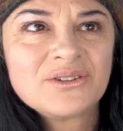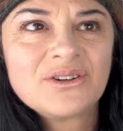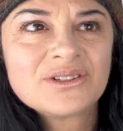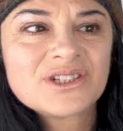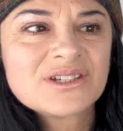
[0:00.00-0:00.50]

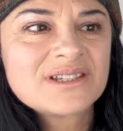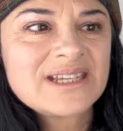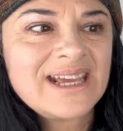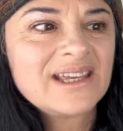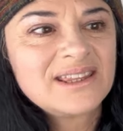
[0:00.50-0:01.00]
not just
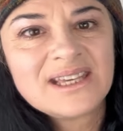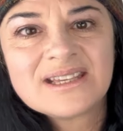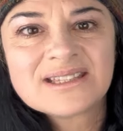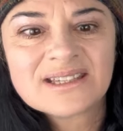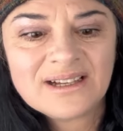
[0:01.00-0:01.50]
take
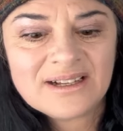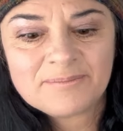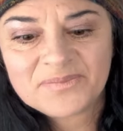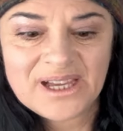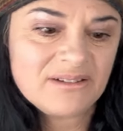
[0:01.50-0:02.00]
things
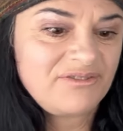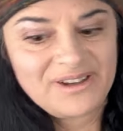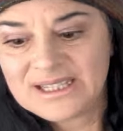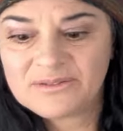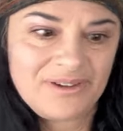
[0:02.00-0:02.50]
at
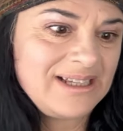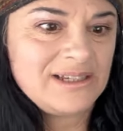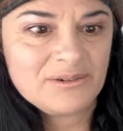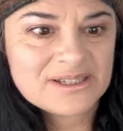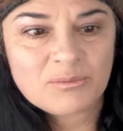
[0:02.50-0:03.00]
face
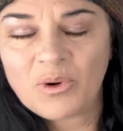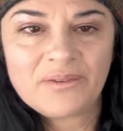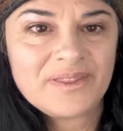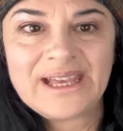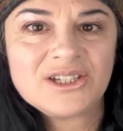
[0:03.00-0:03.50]
value as
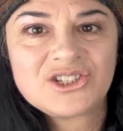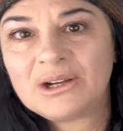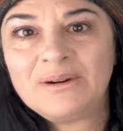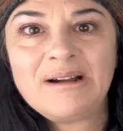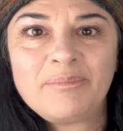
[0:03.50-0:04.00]
what they
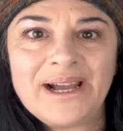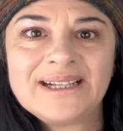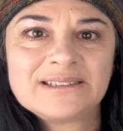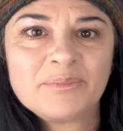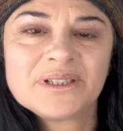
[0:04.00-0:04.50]
show up
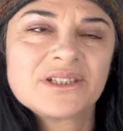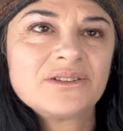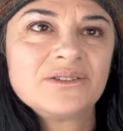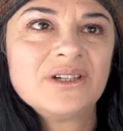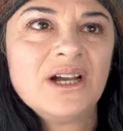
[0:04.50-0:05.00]
as, but
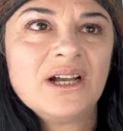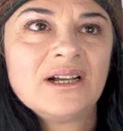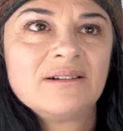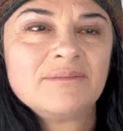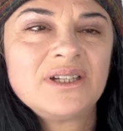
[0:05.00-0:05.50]
to,
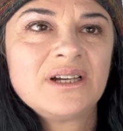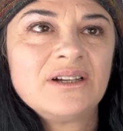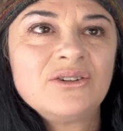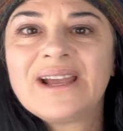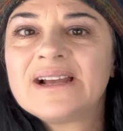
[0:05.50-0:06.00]
you know,
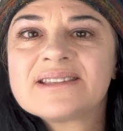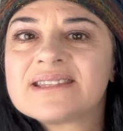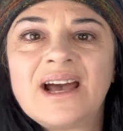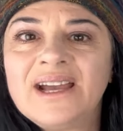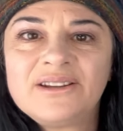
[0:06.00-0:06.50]
look
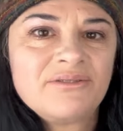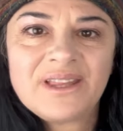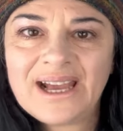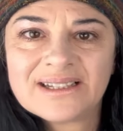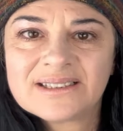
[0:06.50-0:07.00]
outside of
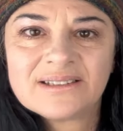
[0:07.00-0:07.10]
that.